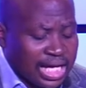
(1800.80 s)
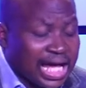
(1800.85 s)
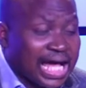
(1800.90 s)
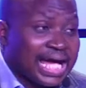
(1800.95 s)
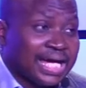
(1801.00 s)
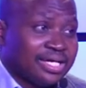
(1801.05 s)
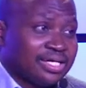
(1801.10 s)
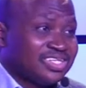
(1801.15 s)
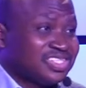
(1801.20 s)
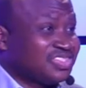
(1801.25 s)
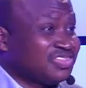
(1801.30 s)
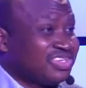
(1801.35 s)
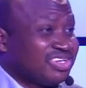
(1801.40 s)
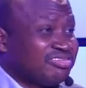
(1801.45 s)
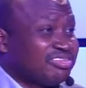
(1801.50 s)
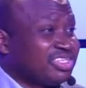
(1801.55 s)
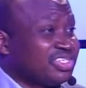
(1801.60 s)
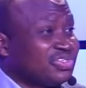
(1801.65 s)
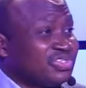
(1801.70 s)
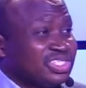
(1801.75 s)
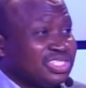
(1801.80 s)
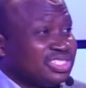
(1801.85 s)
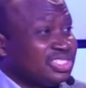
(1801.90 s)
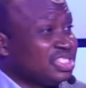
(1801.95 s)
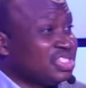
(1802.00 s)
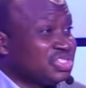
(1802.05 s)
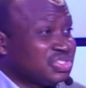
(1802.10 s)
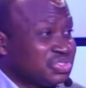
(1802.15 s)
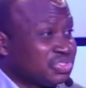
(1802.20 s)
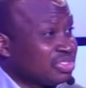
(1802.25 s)
highest revenue in the
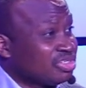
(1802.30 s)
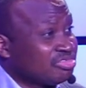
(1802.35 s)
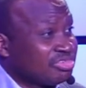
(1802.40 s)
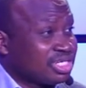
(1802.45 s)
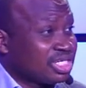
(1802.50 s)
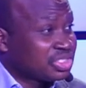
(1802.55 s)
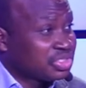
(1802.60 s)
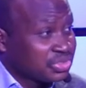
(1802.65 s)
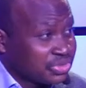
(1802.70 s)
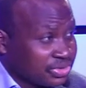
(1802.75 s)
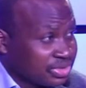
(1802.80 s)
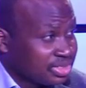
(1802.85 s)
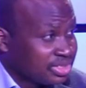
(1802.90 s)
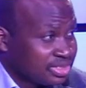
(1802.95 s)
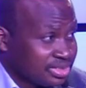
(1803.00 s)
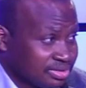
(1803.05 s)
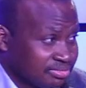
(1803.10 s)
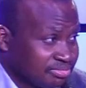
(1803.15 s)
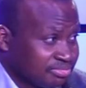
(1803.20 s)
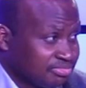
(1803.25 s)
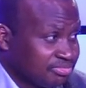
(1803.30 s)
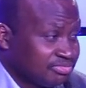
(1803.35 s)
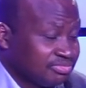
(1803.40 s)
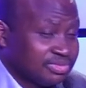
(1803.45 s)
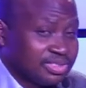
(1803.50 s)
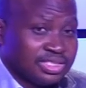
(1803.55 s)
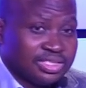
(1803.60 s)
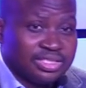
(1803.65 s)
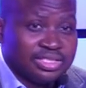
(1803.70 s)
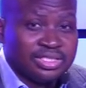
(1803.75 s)
history of our church,
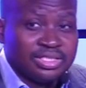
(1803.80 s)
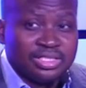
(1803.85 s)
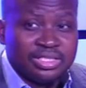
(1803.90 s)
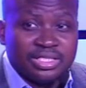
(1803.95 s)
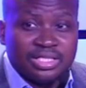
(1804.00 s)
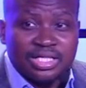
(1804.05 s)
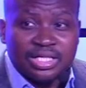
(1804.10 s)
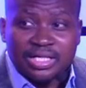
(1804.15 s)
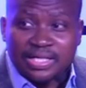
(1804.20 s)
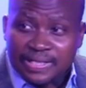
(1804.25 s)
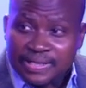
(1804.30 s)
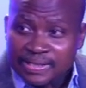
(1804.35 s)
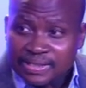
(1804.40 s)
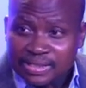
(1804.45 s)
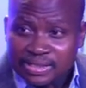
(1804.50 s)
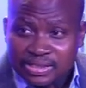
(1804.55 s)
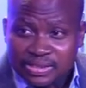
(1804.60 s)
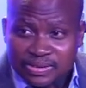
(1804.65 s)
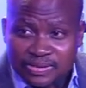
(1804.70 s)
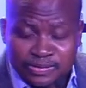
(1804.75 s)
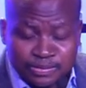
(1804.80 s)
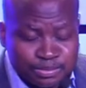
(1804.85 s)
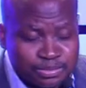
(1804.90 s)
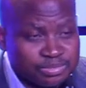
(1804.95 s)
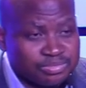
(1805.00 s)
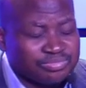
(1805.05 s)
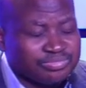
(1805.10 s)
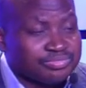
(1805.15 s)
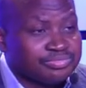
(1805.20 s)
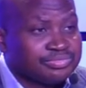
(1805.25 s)
you know,
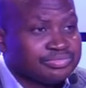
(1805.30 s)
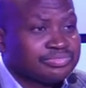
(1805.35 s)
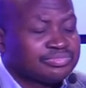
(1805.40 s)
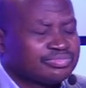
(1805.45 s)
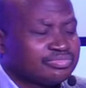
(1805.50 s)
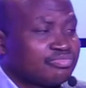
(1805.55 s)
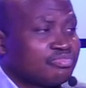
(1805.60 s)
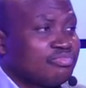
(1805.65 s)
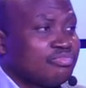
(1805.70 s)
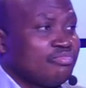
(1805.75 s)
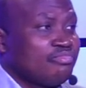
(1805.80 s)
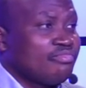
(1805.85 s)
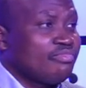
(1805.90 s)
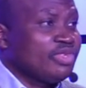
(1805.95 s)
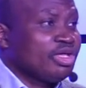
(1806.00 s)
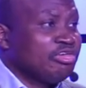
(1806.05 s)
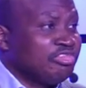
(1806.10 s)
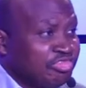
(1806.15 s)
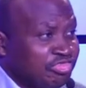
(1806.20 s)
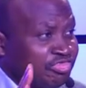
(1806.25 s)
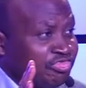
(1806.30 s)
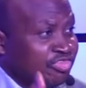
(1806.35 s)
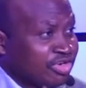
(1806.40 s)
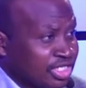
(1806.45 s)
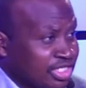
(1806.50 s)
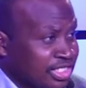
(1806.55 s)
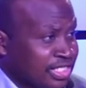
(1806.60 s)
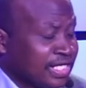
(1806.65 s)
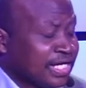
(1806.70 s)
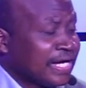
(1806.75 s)
for
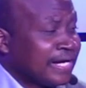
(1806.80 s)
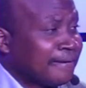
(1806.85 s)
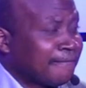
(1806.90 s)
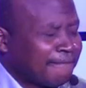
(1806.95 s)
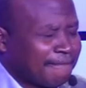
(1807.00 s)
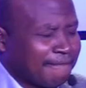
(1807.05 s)
the year.